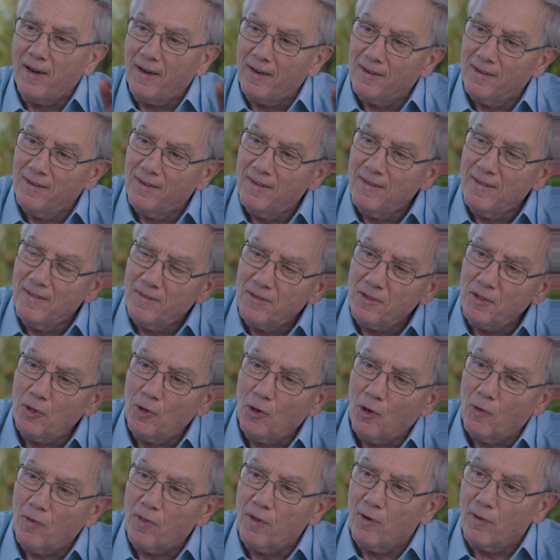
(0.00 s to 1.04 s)
and you
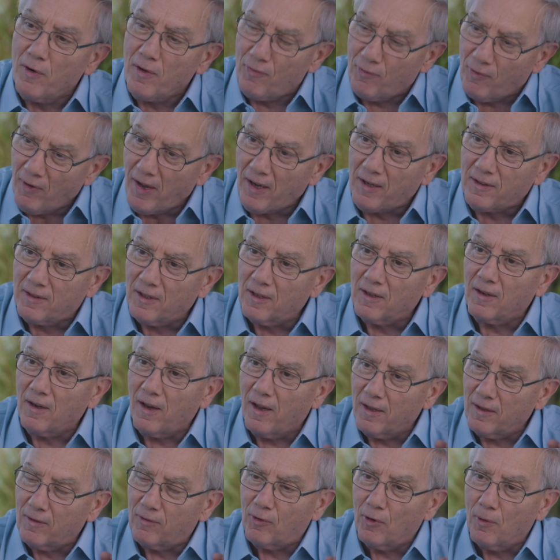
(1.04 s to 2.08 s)
know the reflected
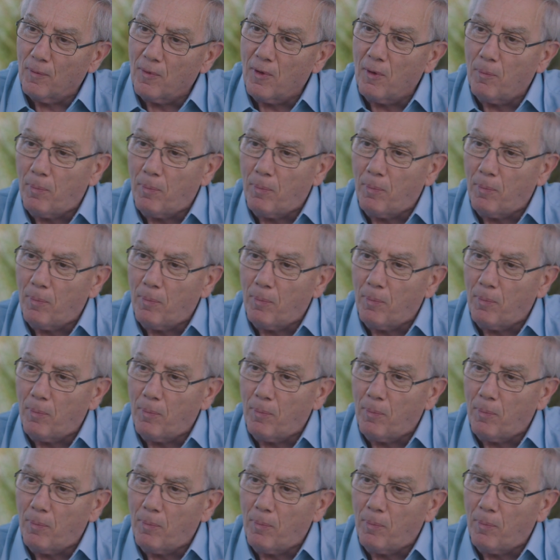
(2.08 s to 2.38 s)
light from yeah. the